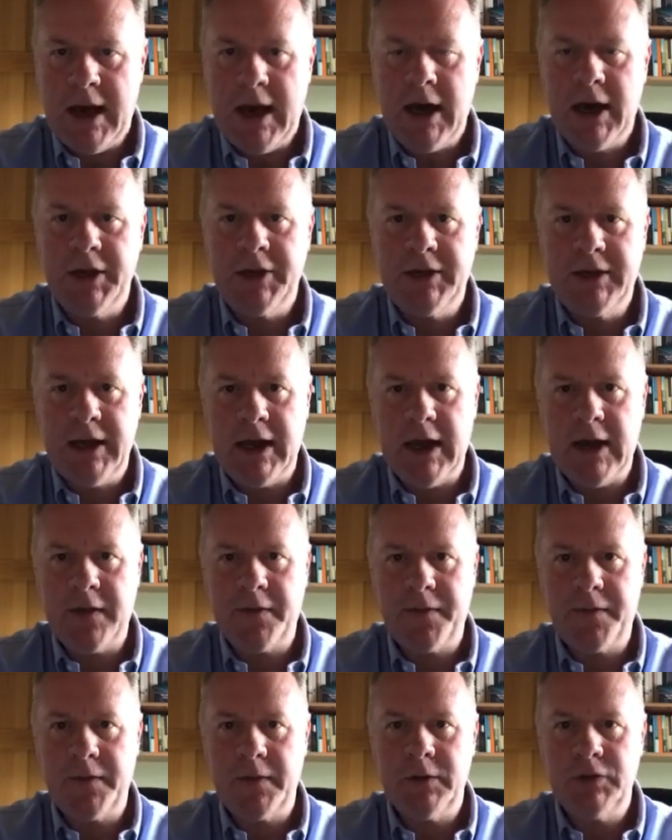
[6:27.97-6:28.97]
And
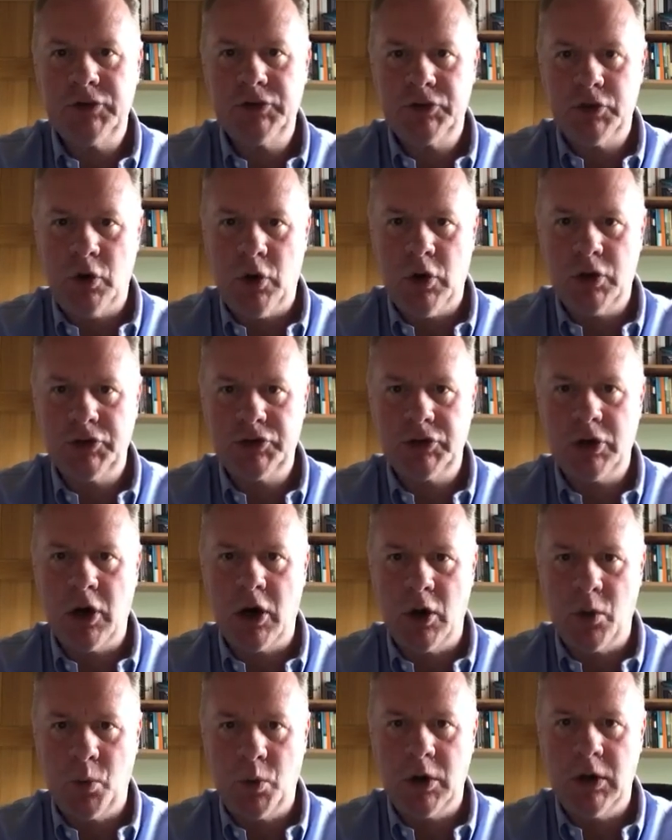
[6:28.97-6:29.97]
death stalks
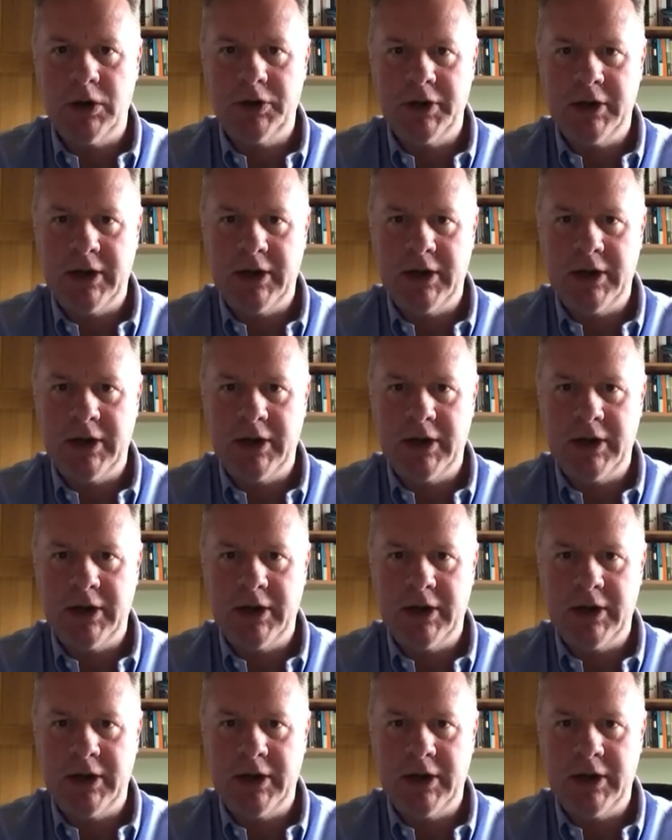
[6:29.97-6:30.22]
our world